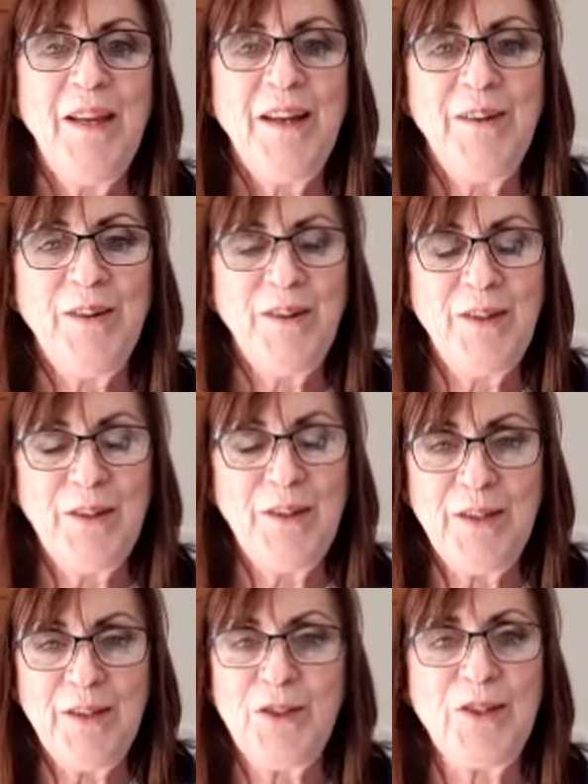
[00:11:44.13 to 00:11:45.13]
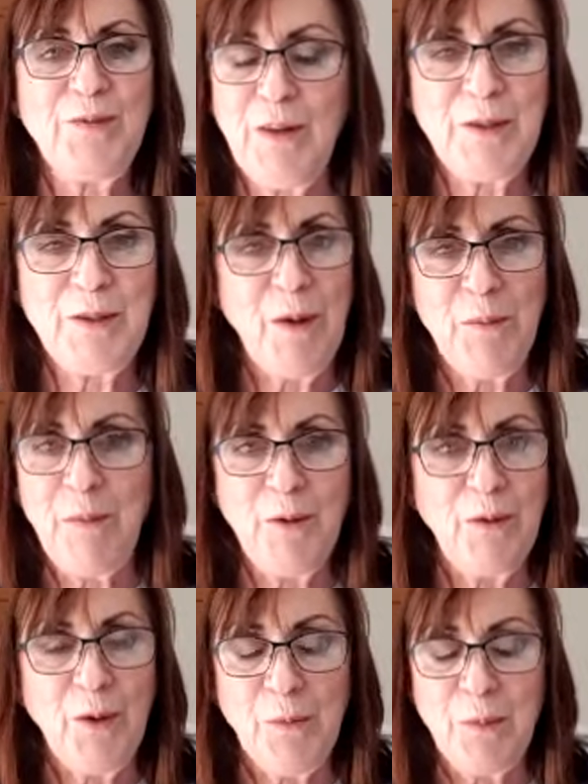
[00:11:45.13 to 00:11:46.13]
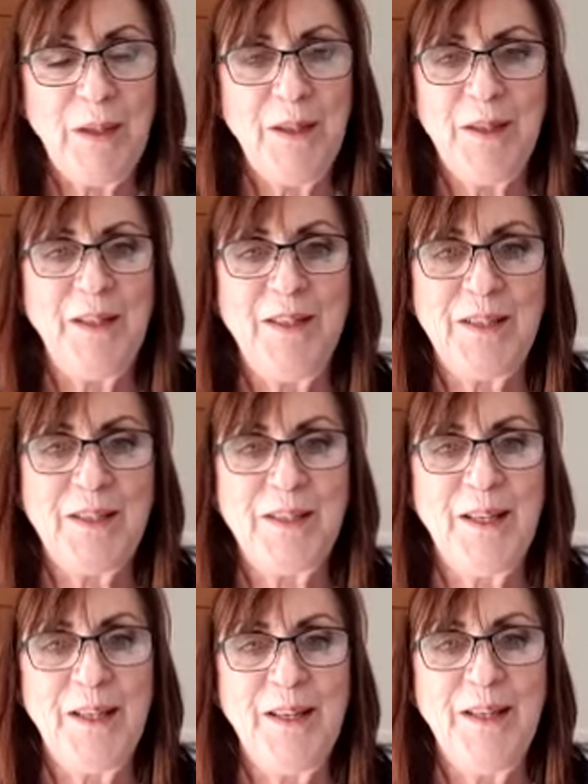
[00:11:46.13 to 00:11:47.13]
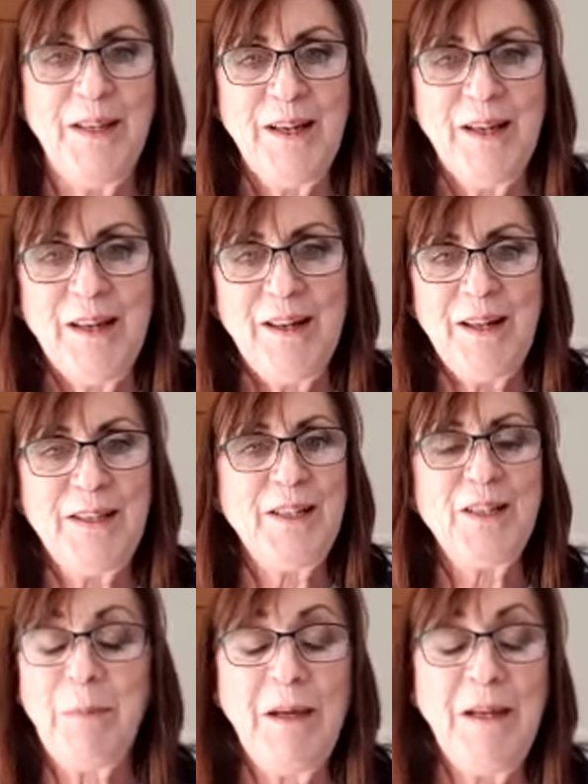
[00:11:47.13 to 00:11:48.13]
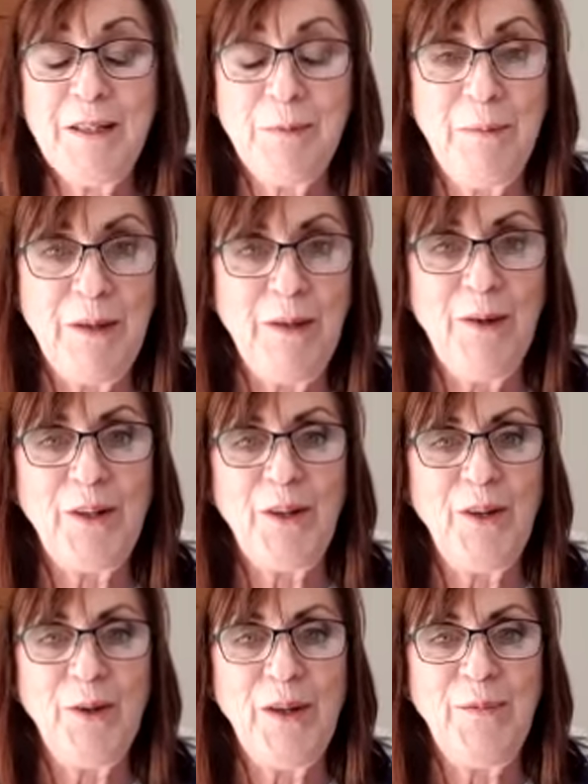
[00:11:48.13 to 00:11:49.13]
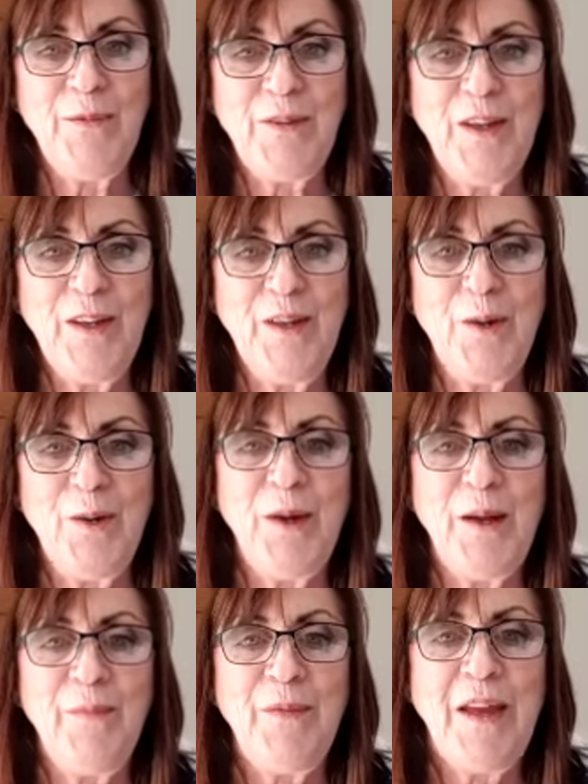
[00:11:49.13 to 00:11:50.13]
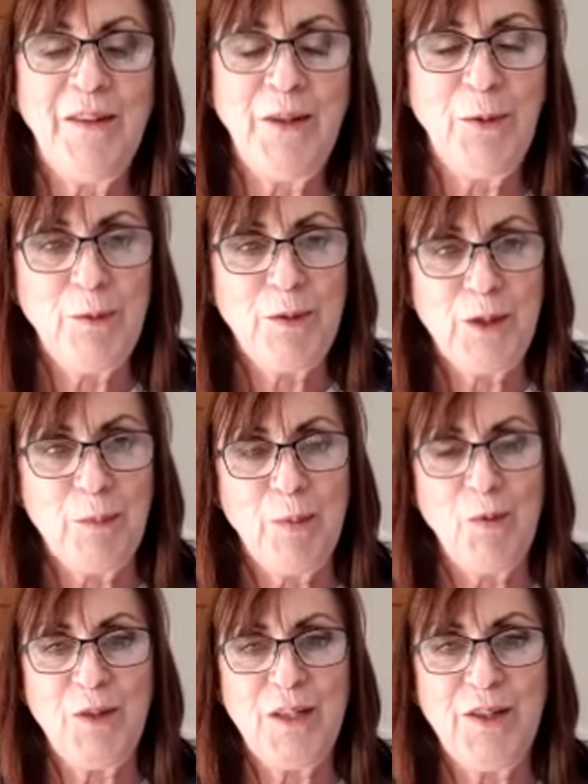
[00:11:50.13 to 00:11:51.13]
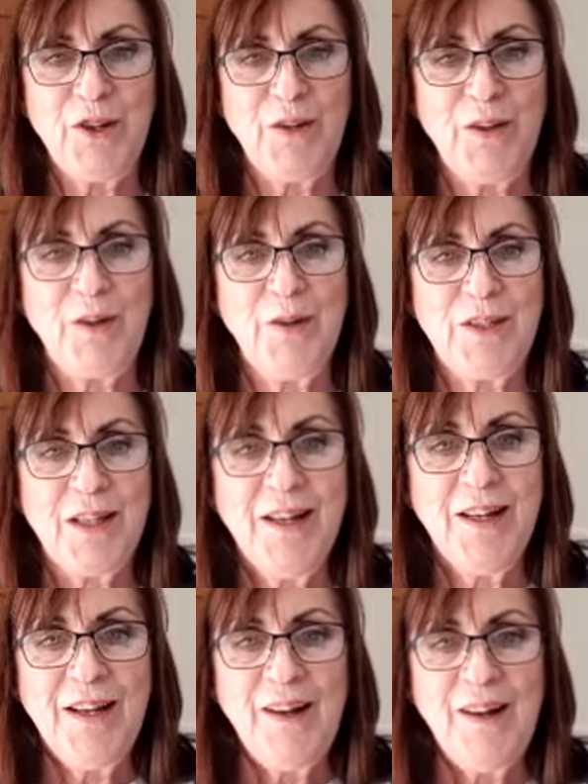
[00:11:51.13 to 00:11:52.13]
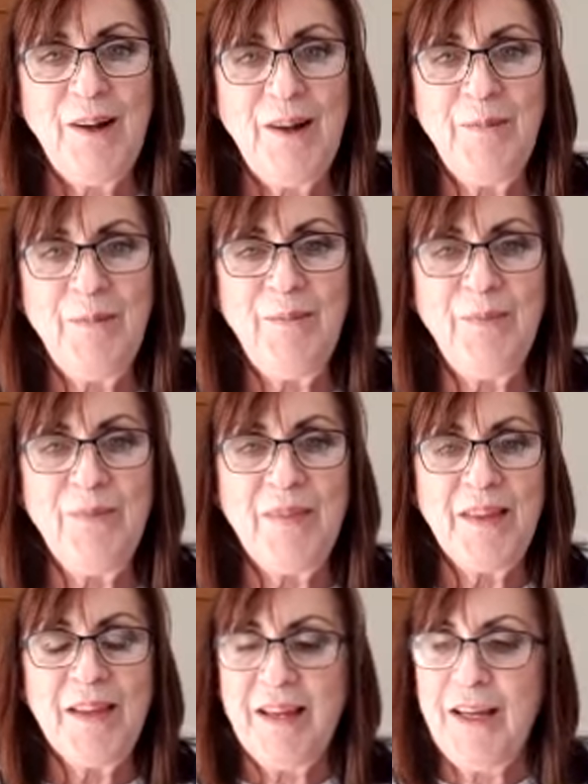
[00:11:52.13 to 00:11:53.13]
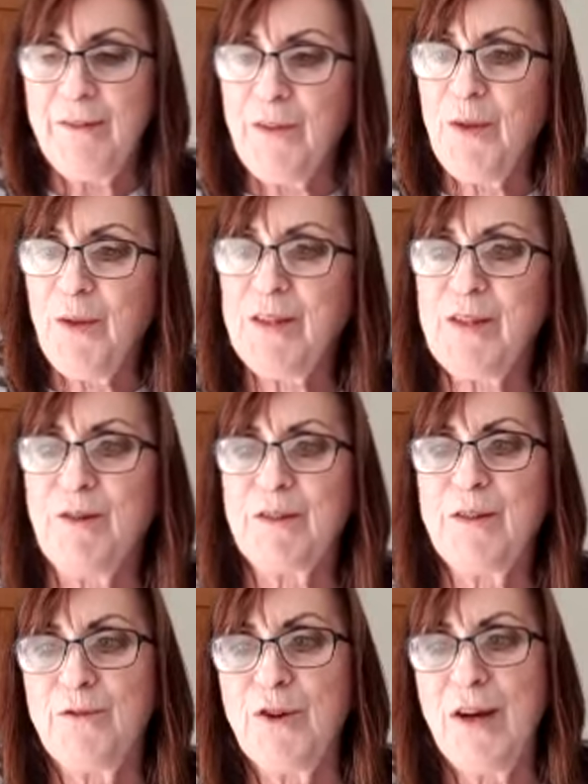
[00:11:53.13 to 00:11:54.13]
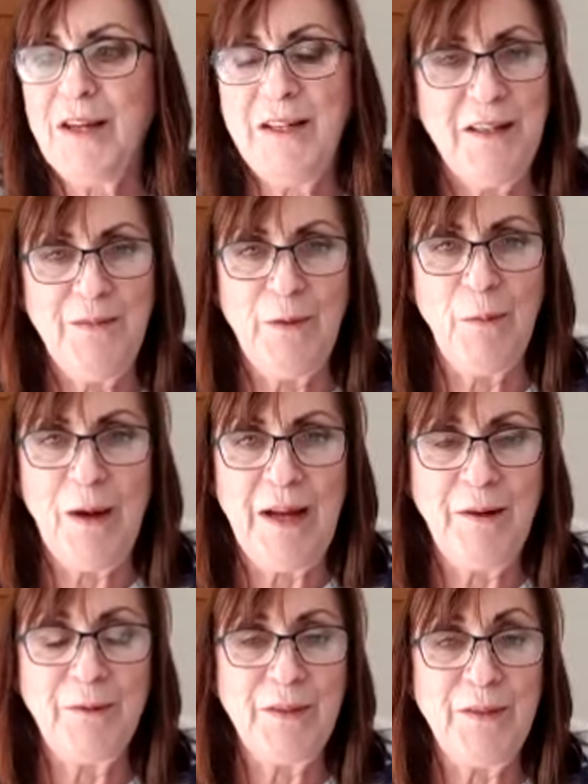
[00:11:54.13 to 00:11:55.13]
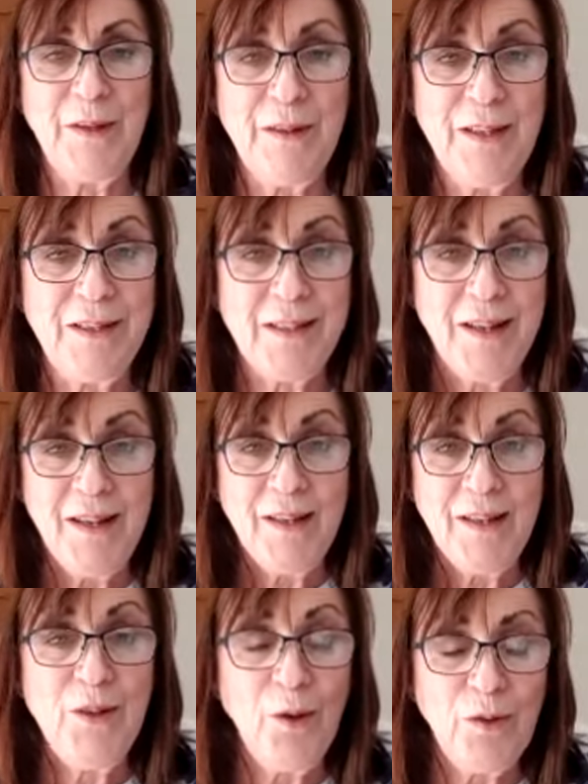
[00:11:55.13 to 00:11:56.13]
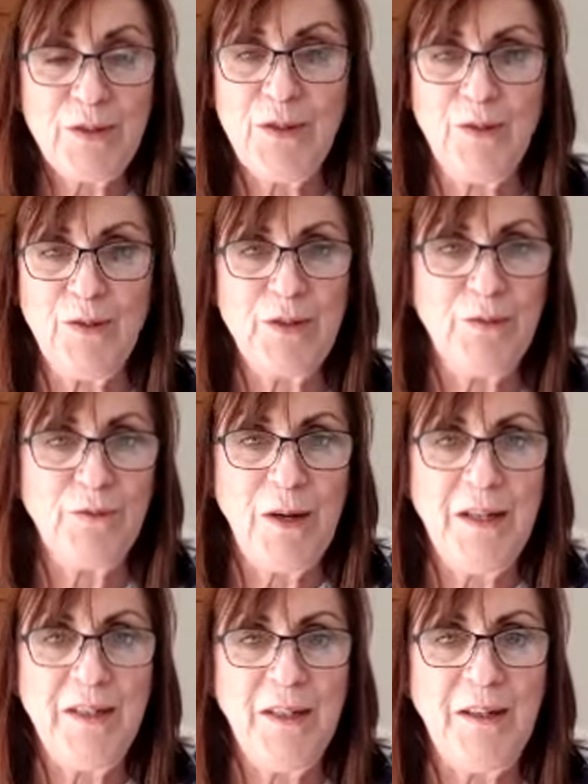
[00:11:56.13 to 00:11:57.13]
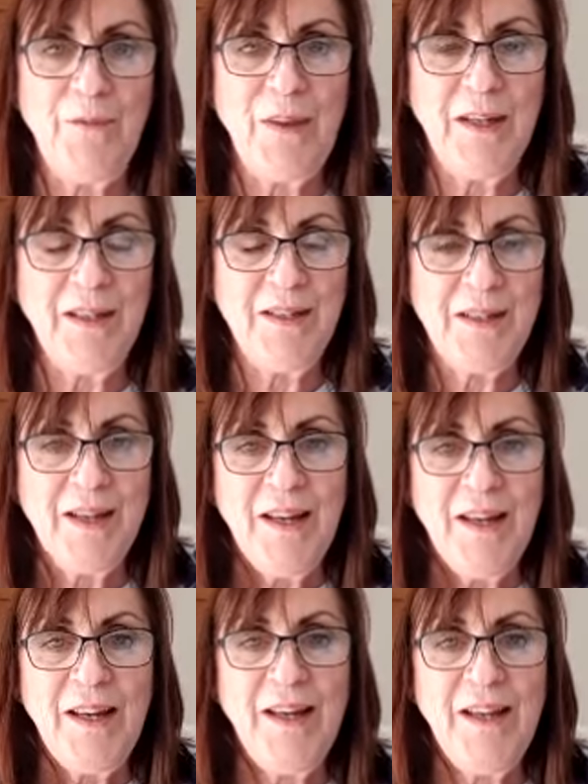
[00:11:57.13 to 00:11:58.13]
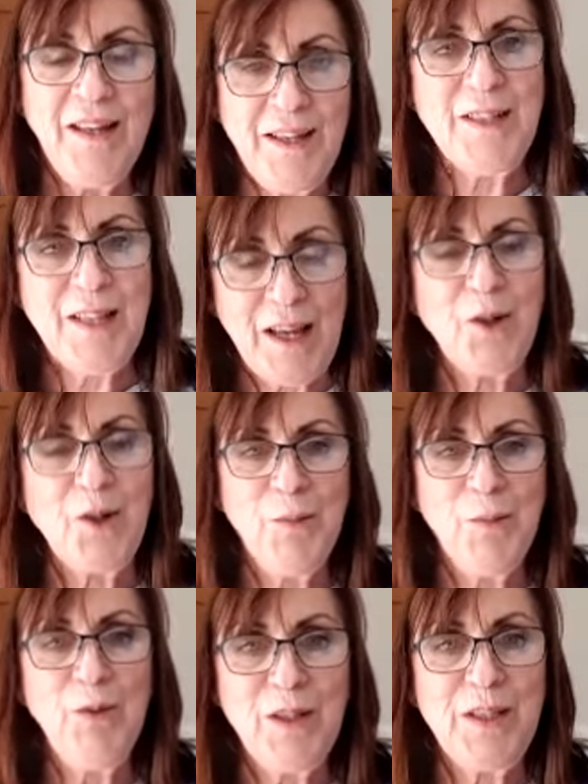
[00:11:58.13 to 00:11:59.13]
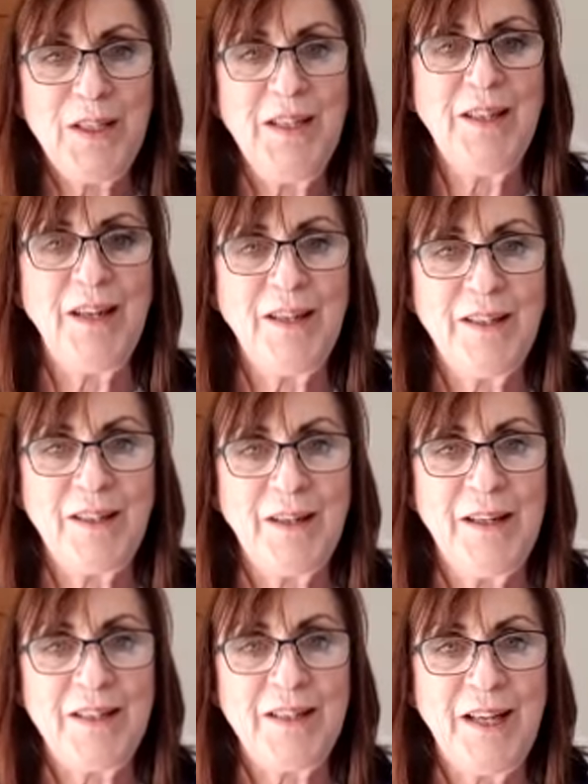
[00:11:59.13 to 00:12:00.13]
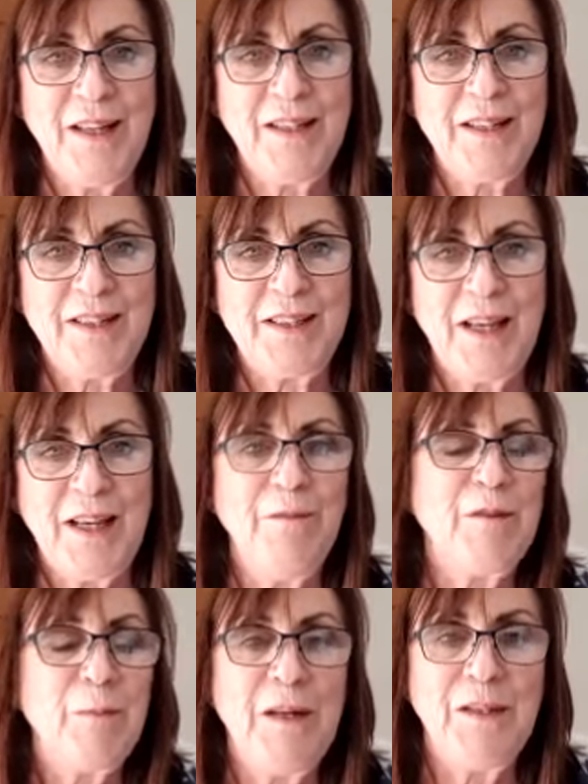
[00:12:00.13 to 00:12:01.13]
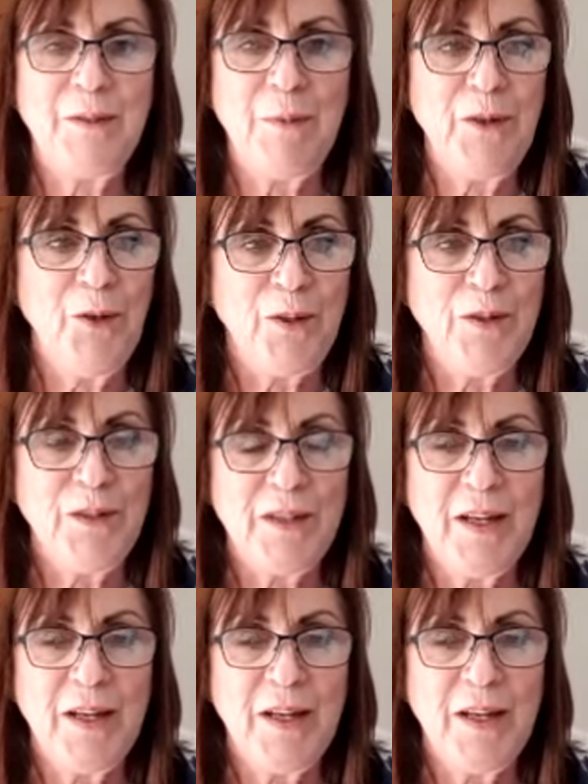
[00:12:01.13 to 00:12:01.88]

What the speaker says: And it just floats my boat completely to see, and to speak to women like you and see you and how you will support each other. Because even though there's lots of training in the WOWS, and there is lots and lots of training and things, it is that community, that it's that safe space where you can